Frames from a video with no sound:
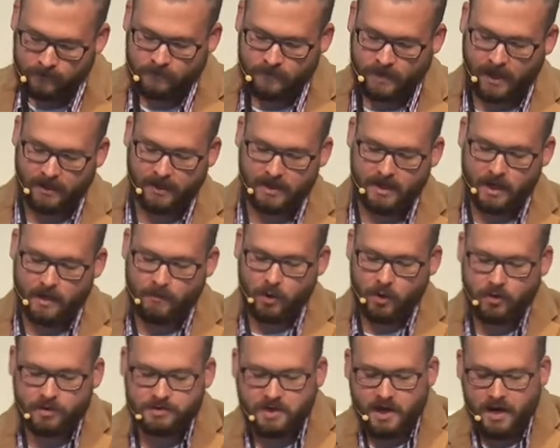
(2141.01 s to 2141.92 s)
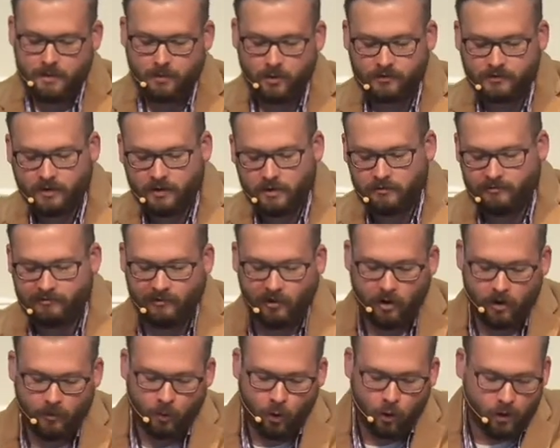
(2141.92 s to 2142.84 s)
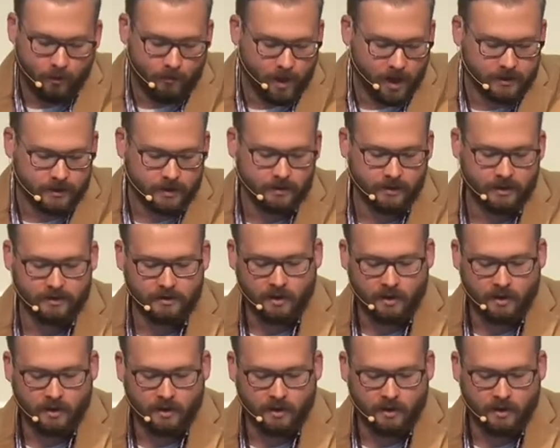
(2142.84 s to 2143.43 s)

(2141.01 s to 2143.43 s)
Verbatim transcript: Now to him who is able to do far more abundantly